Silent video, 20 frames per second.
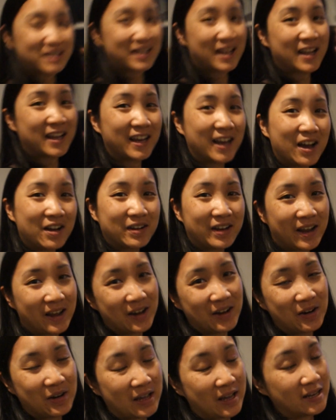hanging out
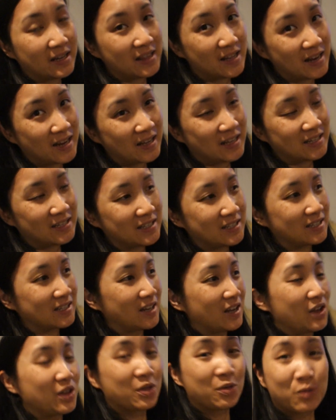now, end of the night.
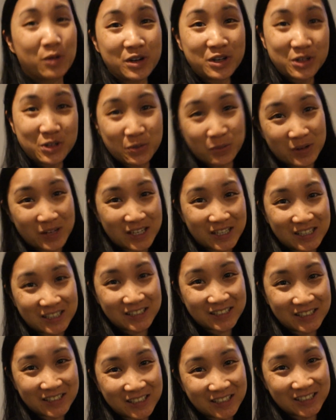The Warriors
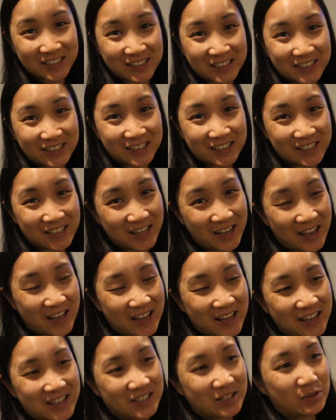won!
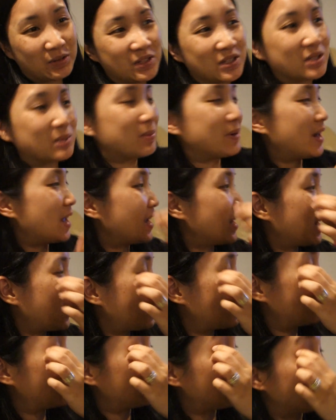Yay! So he's just been hanging
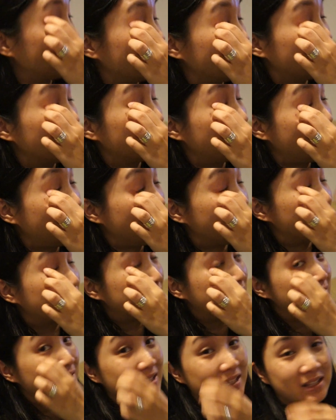out ever
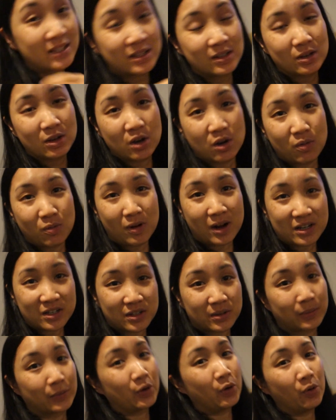since. Watched
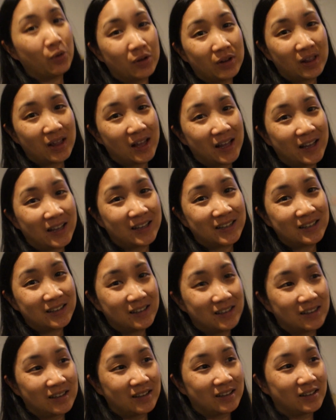some Coraline,
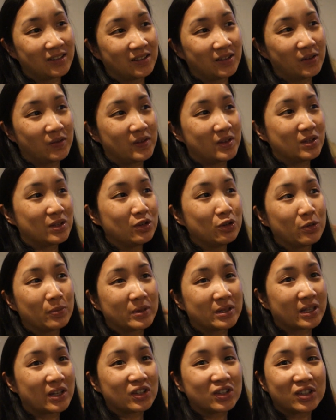Livy's New
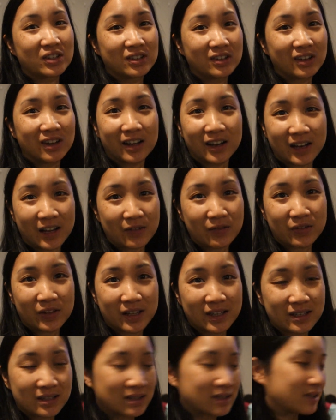Obsession on
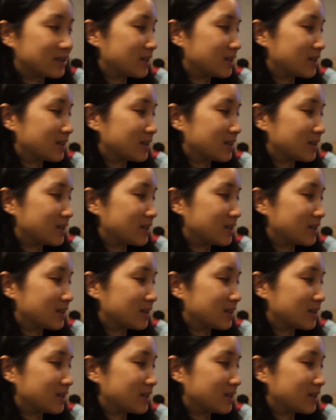Netflix.